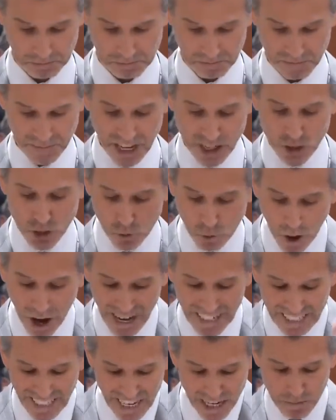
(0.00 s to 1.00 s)
They tried
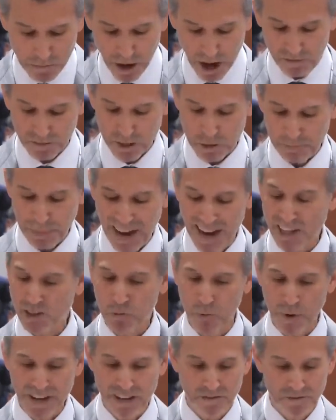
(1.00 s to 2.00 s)
to get him off his
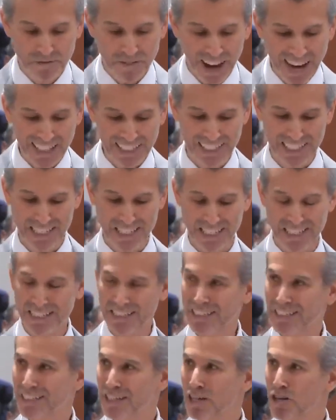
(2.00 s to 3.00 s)
pathway to violence,
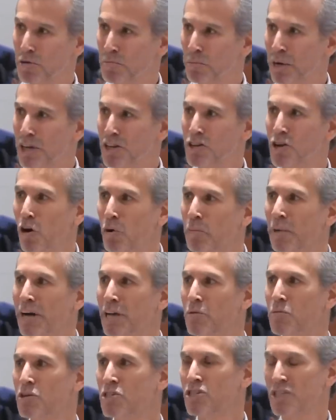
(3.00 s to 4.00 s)
but nobody
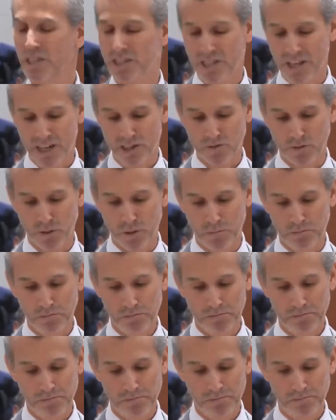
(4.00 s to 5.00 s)
was successful.
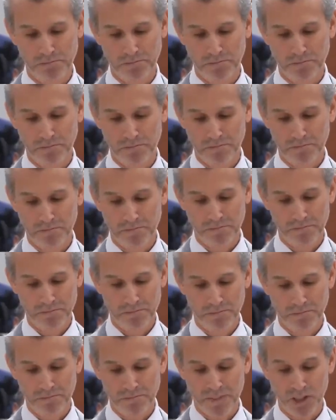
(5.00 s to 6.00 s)

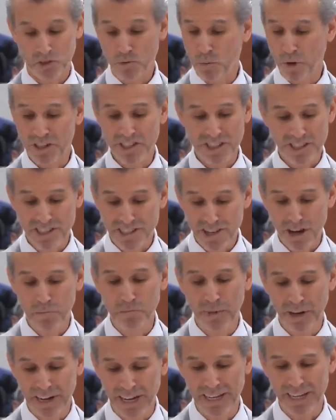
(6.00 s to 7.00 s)
This wasn't
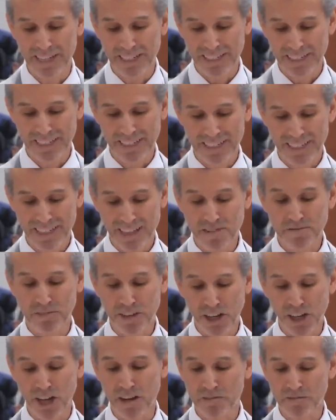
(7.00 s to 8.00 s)
somebody that
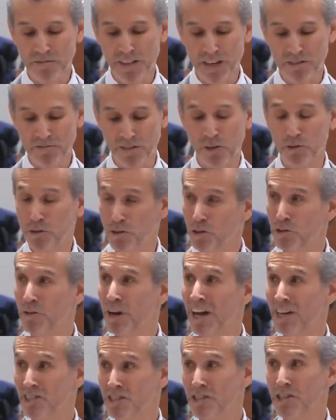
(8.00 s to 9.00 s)
fell through the
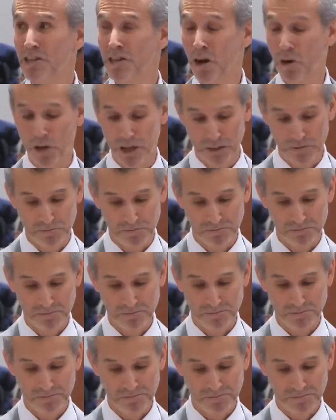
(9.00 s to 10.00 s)
cracks and you know it,
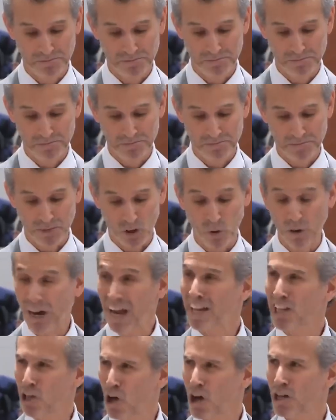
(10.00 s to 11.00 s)
or
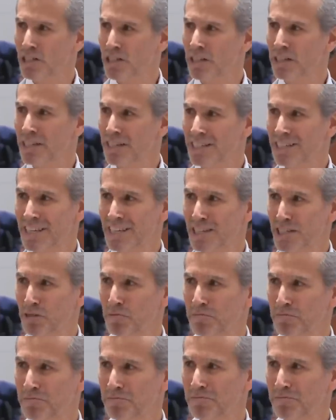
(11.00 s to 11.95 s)
got lost in the system.